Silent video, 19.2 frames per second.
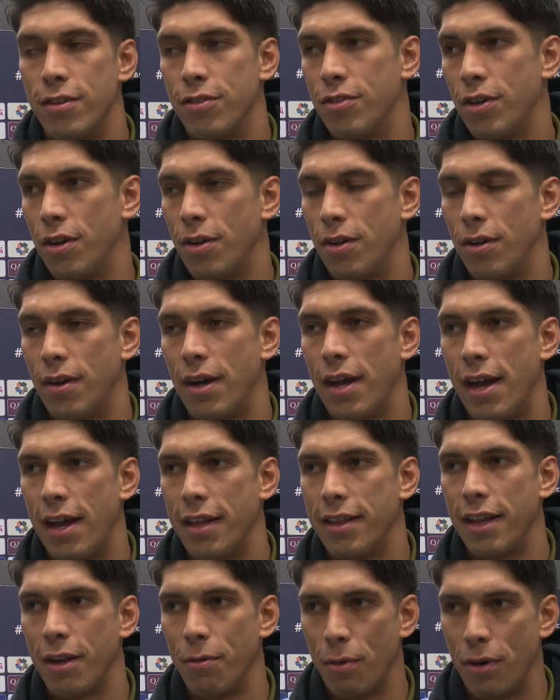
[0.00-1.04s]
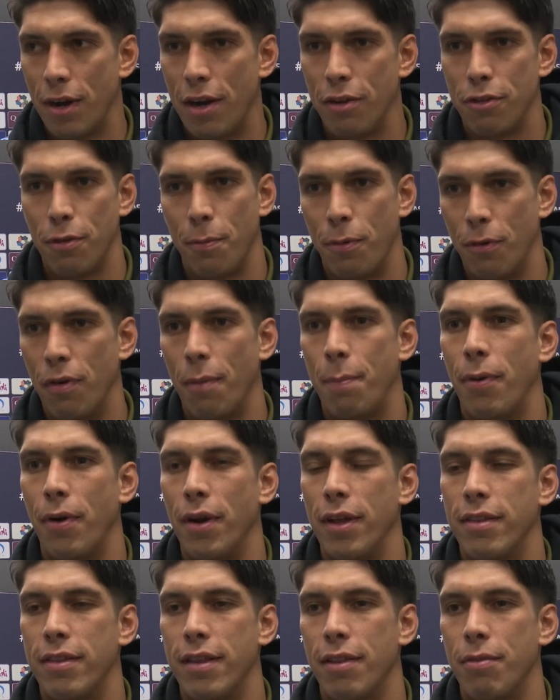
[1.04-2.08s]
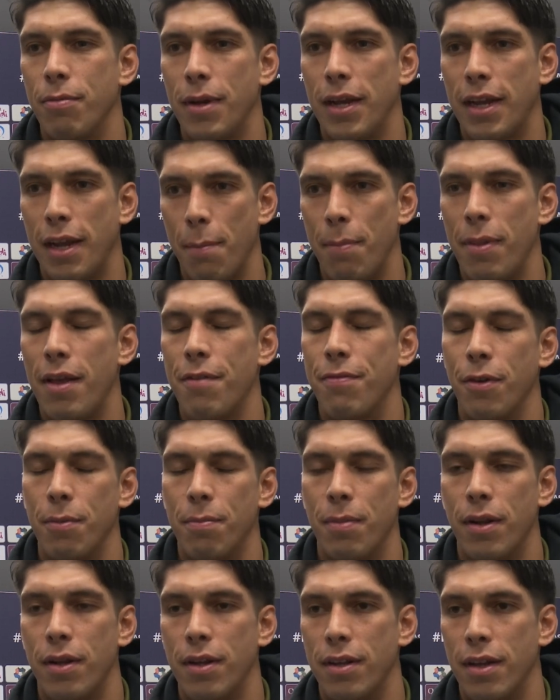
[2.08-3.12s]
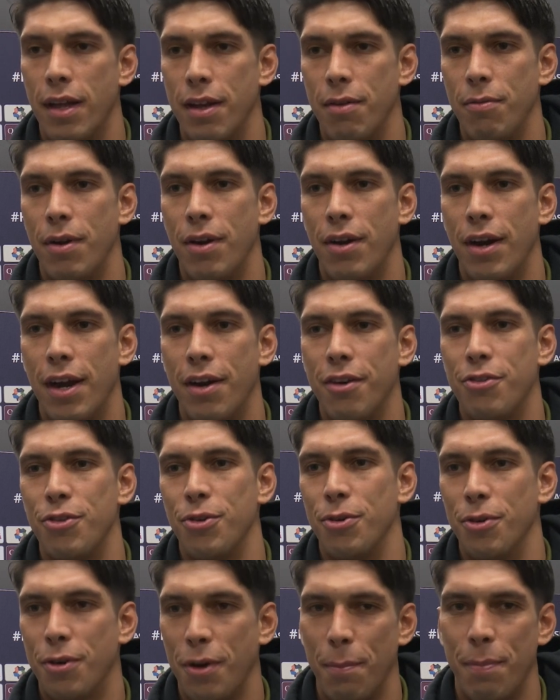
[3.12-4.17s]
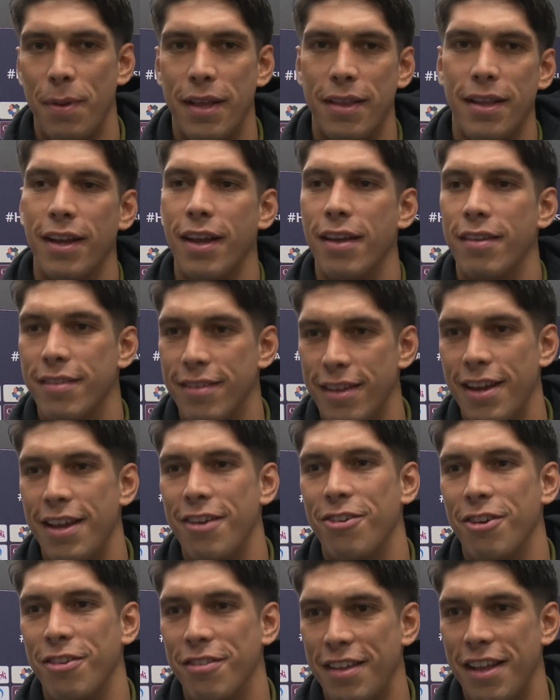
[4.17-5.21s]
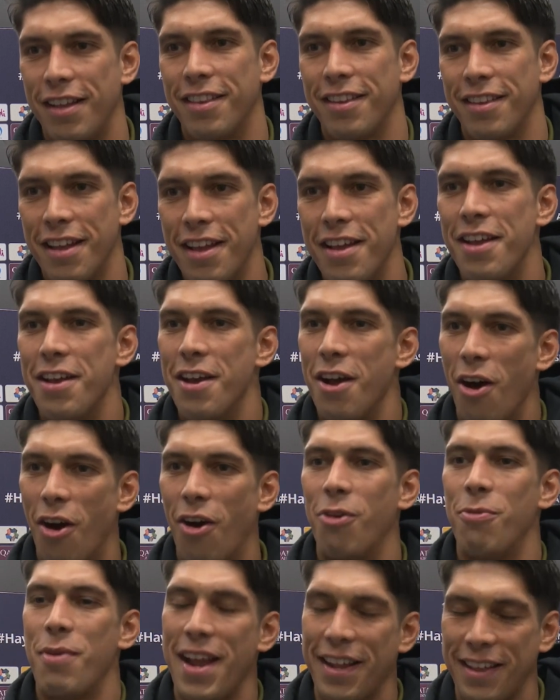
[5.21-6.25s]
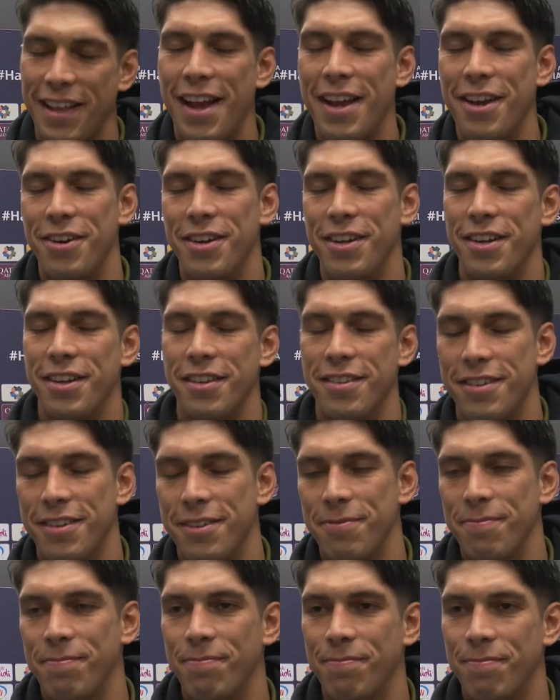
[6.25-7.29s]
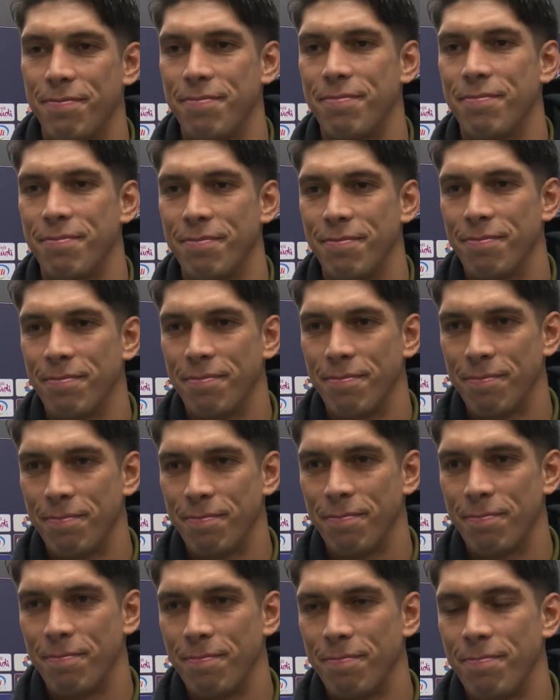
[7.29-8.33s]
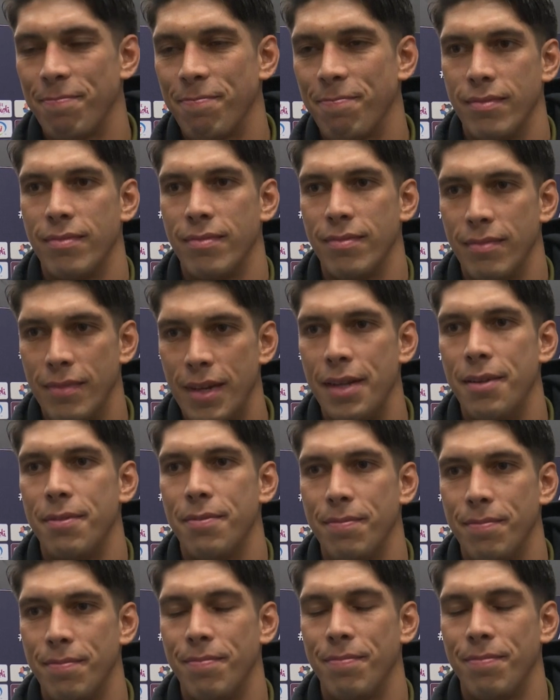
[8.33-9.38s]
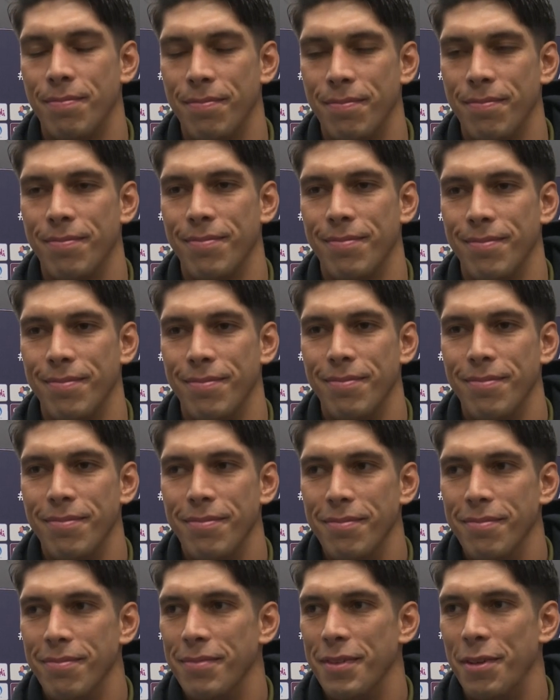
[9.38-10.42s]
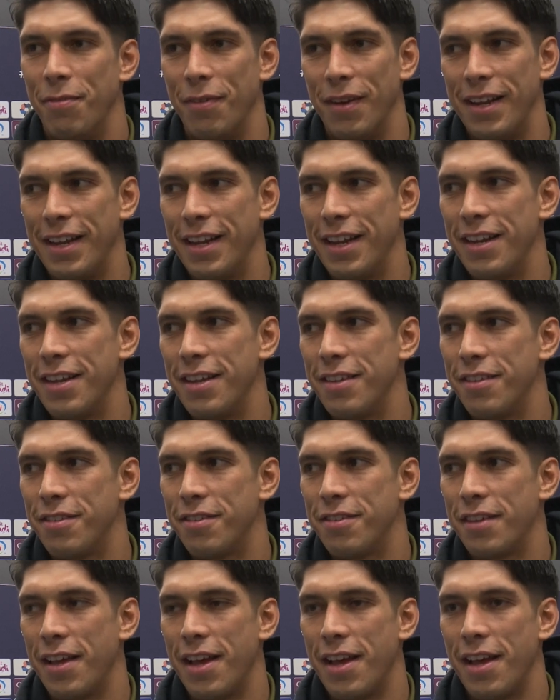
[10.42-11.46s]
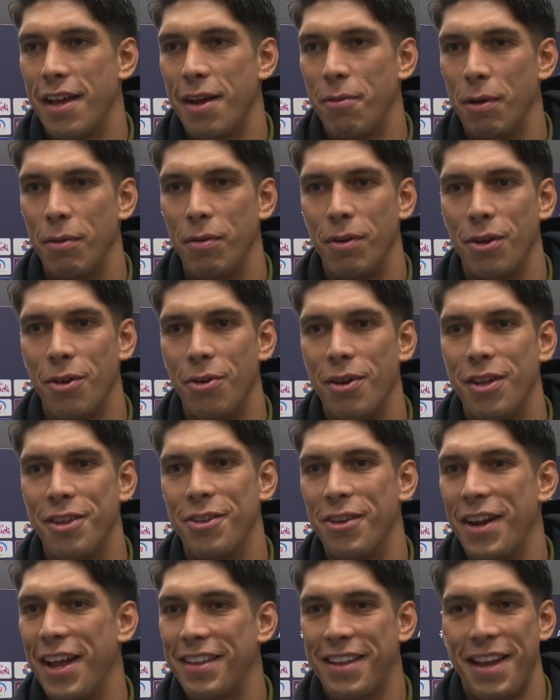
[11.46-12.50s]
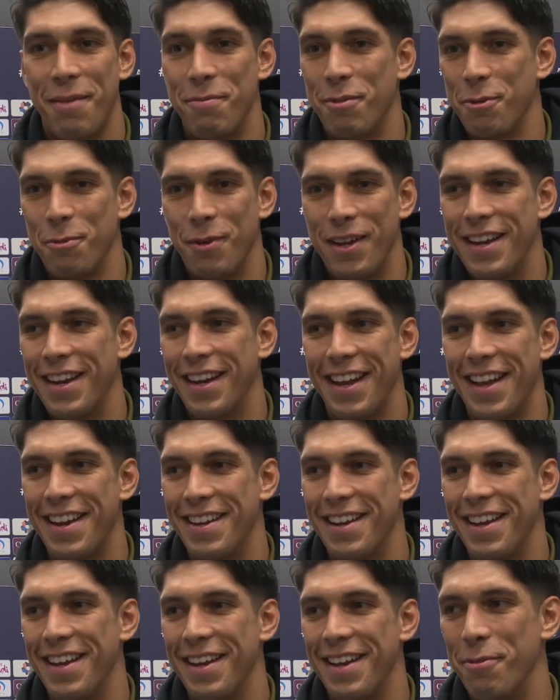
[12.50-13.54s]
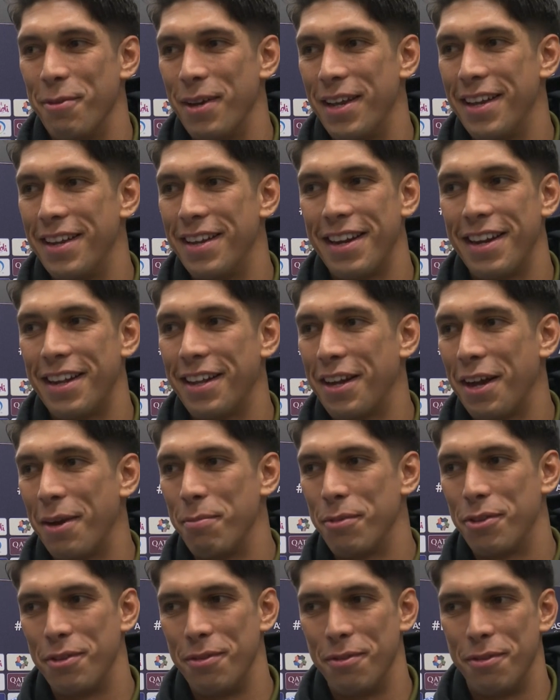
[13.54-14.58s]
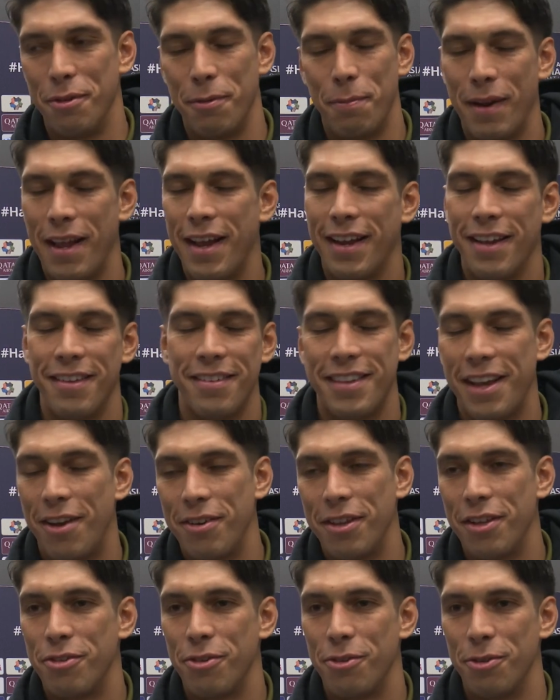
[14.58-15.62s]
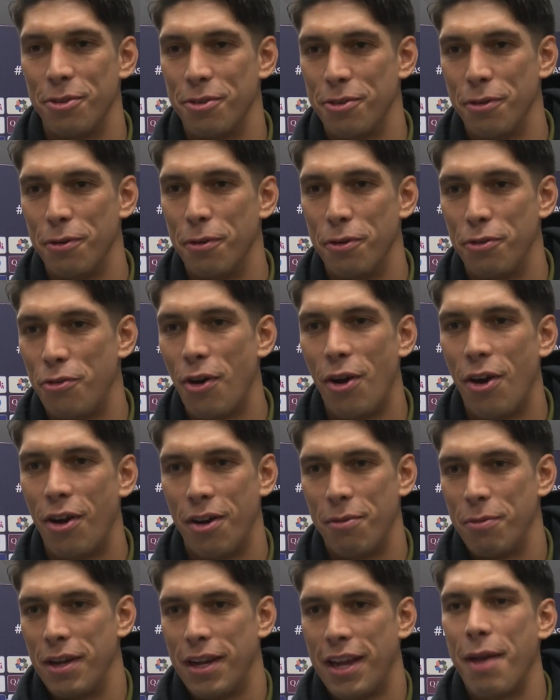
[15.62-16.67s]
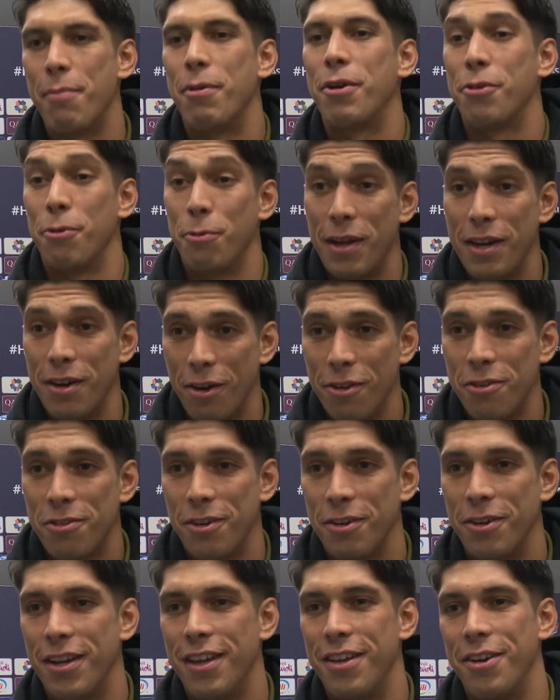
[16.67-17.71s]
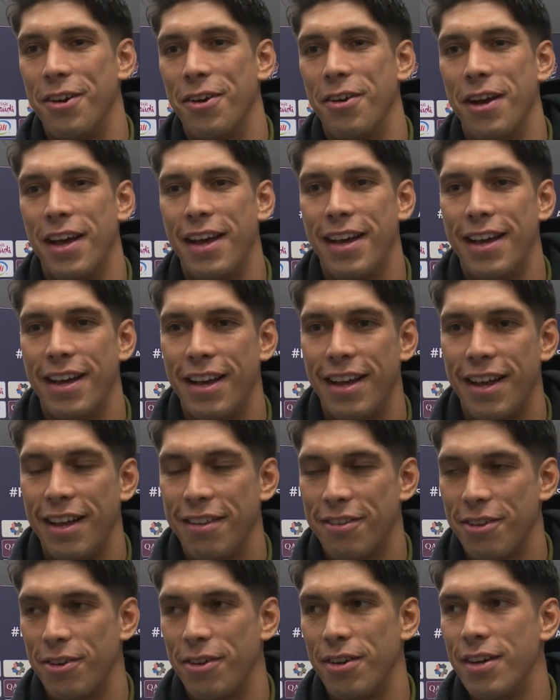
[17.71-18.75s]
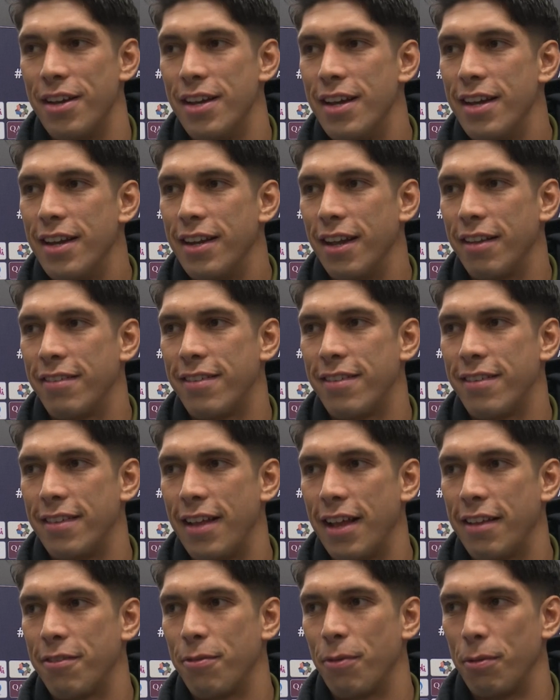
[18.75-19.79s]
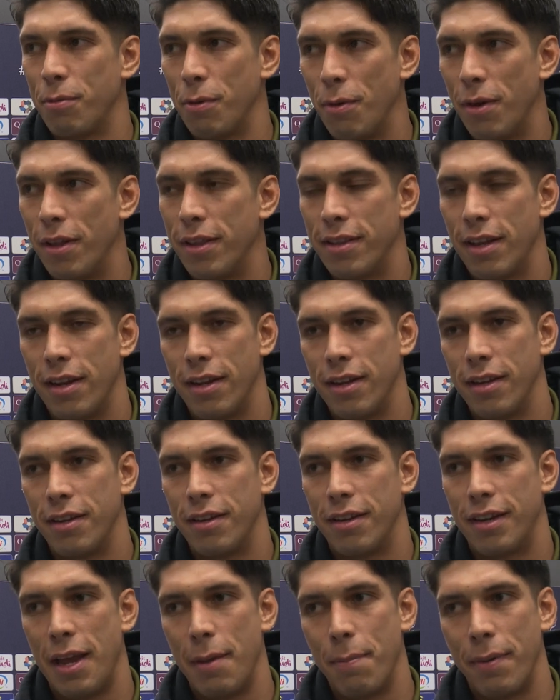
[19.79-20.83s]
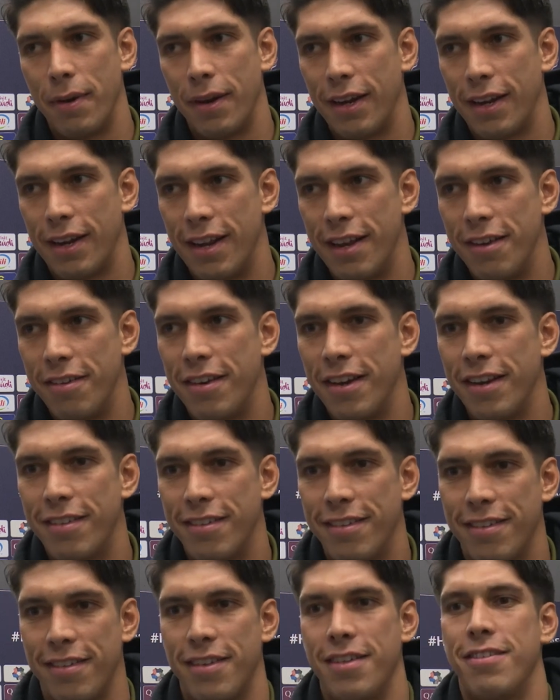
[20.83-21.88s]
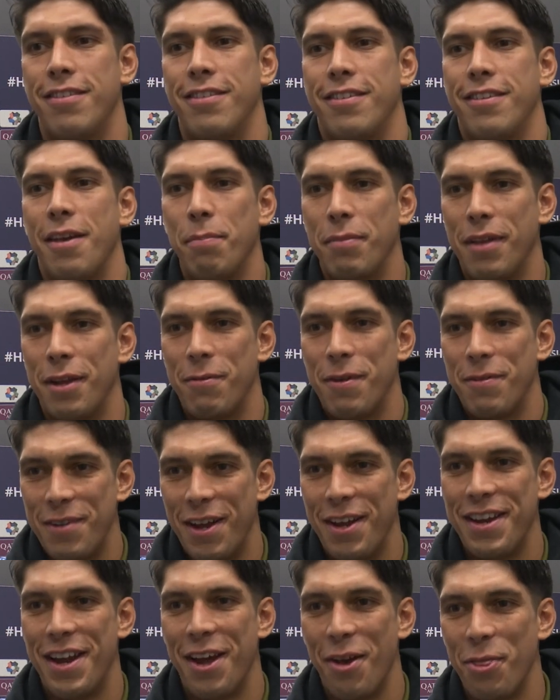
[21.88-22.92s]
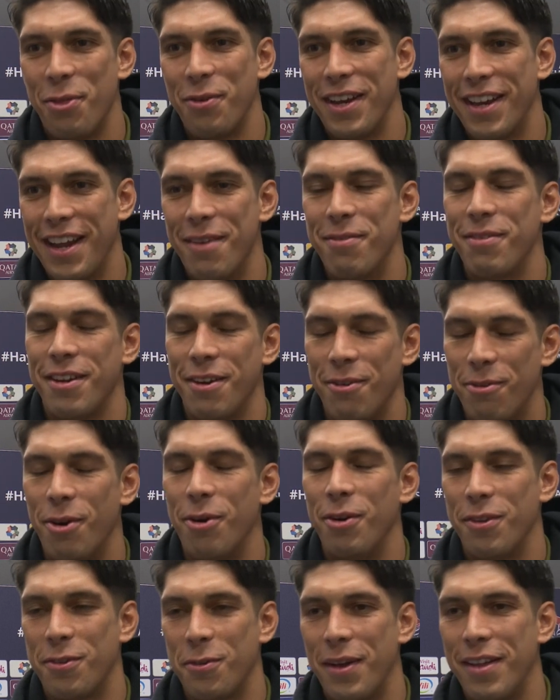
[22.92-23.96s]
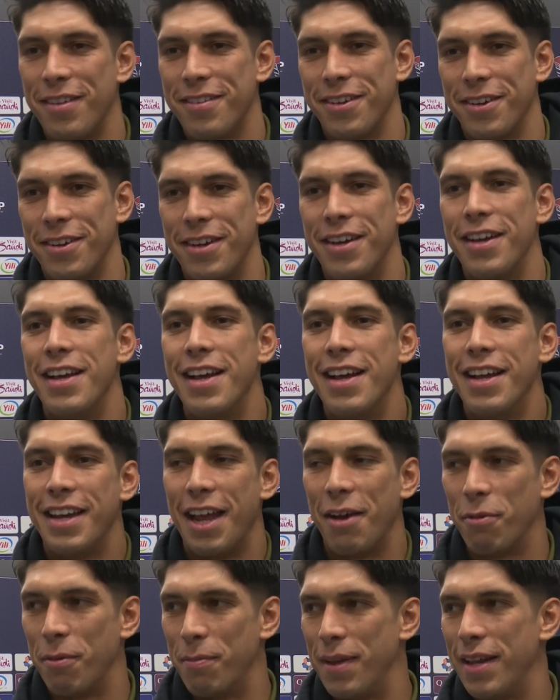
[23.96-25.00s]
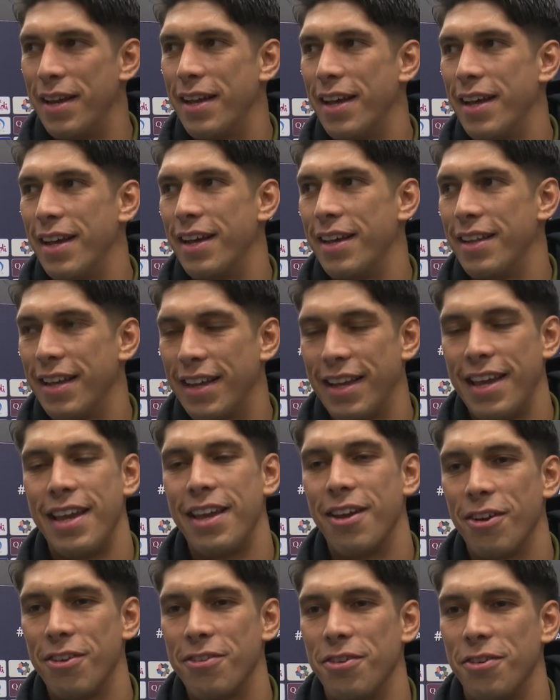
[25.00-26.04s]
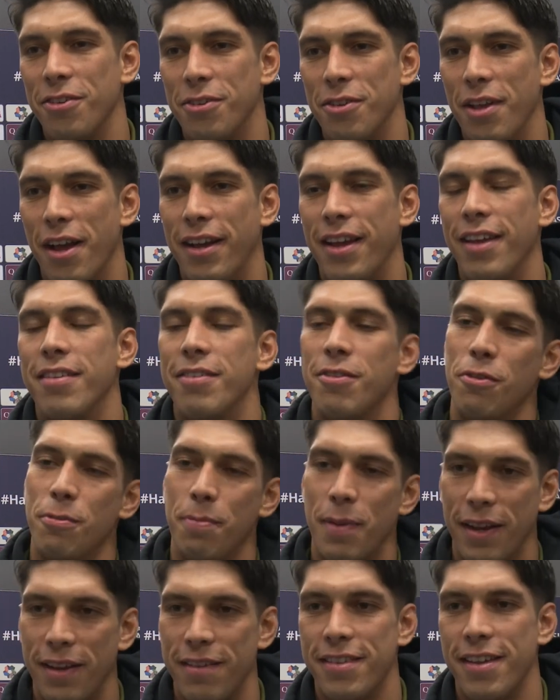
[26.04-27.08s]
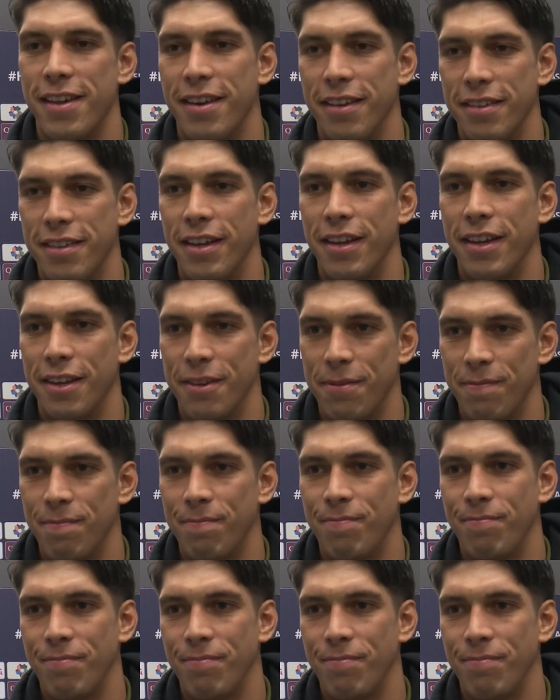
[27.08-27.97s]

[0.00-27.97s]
So I think we're here to prove a point that we can play football and we are here to compete against the nations that are ranked higher than us.The feeling is we will go into that game to win again. We didn't come to play against Saudi to draw. We came here to win also, you know. So that's what we want. And keeping clean sheets is something we've done now 3 games in a row as well. So that will be the key also against Uzbekistan, I think.